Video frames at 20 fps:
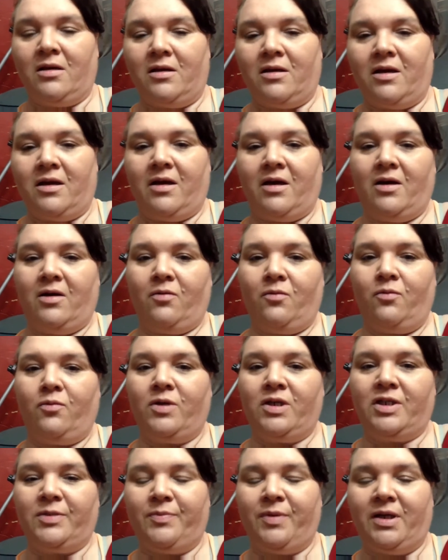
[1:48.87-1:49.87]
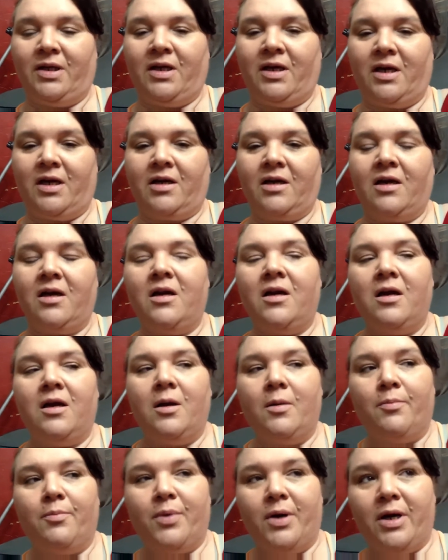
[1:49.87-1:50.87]
yeah, wish me luck.
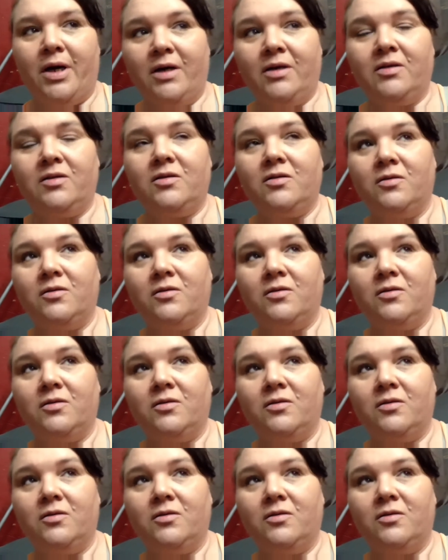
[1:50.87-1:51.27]
But